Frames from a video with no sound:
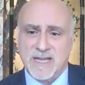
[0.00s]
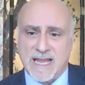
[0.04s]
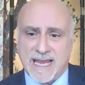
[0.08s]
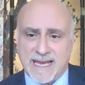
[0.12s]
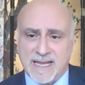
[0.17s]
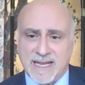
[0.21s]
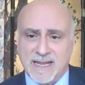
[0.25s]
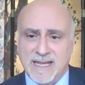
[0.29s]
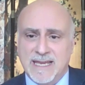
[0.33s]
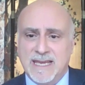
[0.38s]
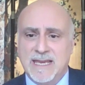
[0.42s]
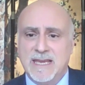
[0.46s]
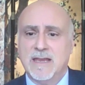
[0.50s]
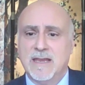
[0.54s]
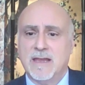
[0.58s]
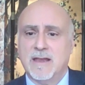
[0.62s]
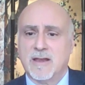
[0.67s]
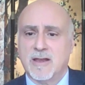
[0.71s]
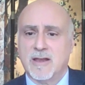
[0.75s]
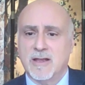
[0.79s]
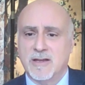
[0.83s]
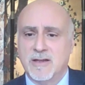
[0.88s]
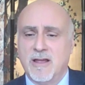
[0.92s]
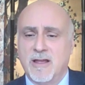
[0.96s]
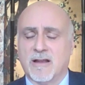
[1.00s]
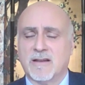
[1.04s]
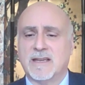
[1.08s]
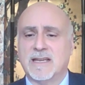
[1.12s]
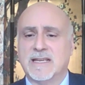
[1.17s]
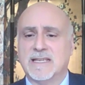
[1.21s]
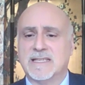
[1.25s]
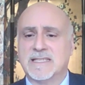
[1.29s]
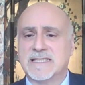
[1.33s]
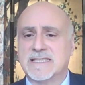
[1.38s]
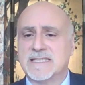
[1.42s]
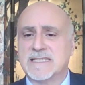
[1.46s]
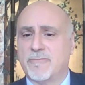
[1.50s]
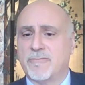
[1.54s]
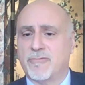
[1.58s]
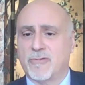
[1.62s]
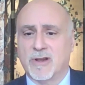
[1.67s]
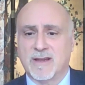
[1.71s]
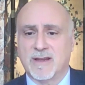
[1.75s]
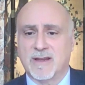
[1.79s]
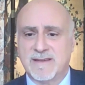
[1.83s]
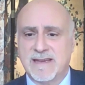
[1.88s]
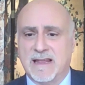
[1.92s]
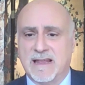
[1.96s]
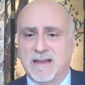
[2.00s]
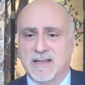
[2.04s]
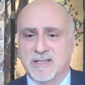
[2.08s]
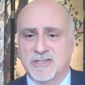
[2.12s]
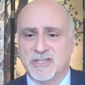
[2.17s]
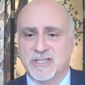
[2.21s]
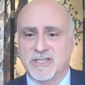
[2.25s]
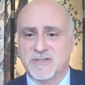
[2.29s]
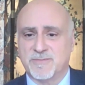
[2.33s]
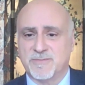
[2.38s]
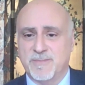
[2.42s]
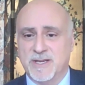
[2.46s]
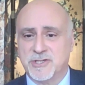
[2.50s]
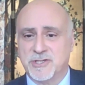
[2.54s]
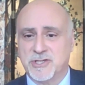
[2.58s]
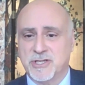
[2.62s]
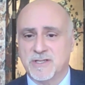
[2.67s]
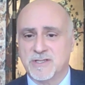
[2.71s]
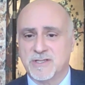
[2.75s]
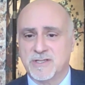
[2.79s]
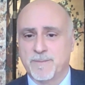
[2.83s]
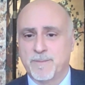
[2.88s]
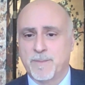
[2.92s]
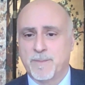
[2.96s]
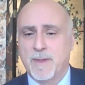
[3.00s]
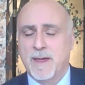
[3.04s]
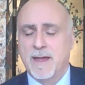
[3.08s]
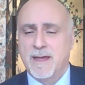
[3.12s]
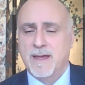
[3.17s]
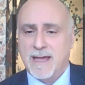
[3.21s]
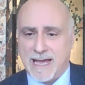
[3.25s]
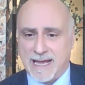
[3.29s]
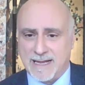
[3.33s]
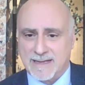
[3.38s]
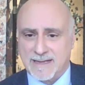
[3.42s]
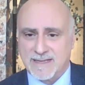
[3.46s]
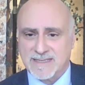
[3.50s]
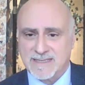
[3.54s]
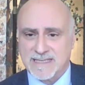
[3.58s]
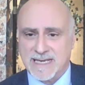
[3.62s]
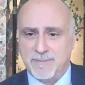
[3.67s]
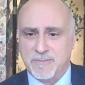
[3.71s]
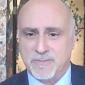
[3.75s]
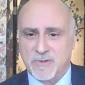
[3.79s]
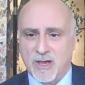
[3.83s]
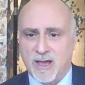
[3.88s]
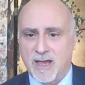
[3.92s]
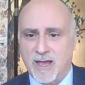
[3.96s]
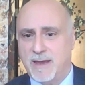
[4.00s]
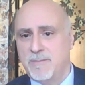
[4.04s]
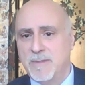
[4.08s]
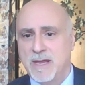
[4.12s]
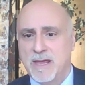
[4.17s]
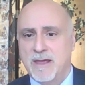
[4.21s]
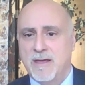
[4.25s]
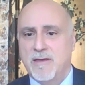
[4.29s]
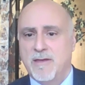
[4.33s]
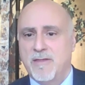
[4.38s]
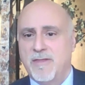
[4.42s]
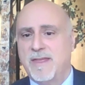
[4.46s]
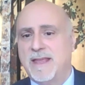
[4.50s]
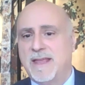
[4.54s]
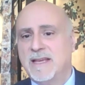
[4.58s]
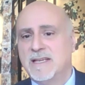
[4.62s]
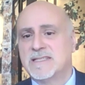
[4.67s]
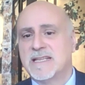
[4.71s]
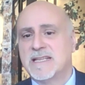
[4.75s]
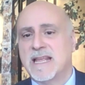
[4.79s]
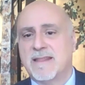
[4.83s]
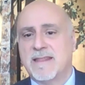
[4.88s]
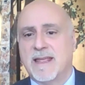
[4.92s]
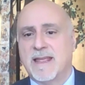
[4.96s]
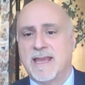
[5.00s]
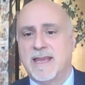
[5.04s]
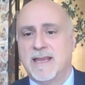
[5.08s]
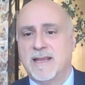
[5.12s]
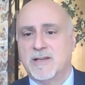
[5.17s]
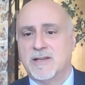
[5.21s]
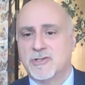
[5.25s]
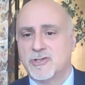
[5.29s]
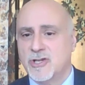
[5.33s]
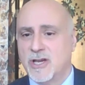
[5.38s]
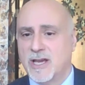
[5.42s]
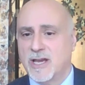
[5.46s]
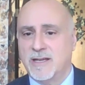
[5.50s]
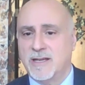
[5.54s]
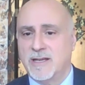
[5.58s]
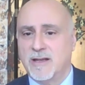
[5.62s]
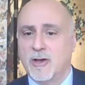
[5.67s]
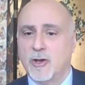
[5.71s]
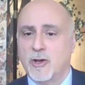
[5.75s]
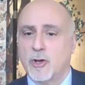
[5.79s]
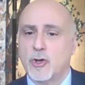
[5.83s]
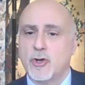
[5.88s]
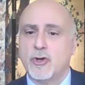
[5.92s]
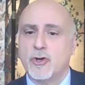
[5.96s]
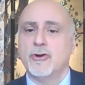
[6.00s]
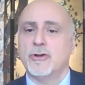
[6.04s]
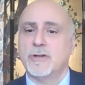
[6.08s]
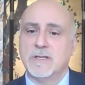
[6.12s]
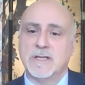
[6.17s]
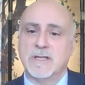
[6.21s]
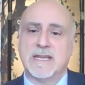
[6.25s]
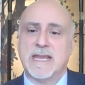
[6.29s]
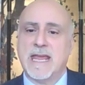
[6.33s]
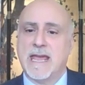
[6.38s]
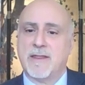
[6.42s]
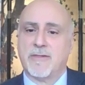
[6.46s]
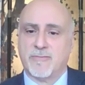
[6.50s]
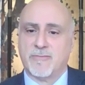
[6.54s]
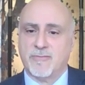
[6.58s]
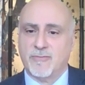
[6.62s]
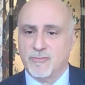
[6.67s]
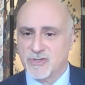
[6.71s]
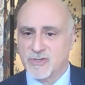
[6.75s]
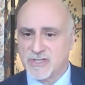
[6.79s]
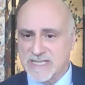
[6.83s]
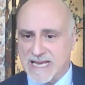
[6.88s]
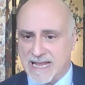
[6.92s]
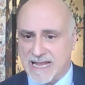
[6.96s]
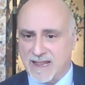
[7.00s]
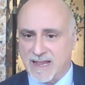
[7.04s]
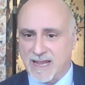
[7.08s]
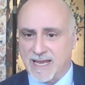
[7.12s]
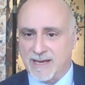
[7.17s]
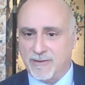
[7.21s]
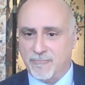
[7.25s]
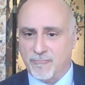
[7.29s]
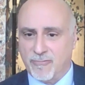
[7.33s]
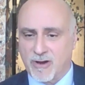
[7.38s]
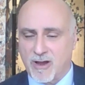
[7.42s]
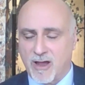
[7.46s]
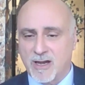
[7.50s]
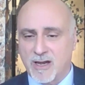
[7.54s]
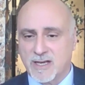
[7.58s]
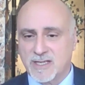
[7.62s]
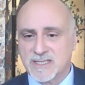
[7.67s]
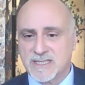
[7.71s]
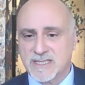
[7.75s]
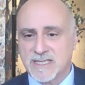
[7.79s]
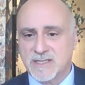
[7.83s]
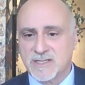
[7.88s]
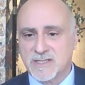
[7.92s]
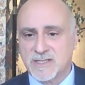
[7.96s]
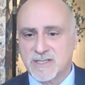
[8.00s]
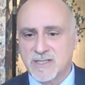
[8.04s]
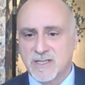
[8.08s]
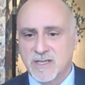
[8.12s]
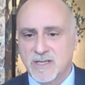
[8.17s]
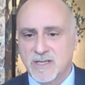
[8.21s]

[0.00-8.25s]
likely conducting several intelligence missions at the same time, things that China couldn't get through satellite reconnaissance.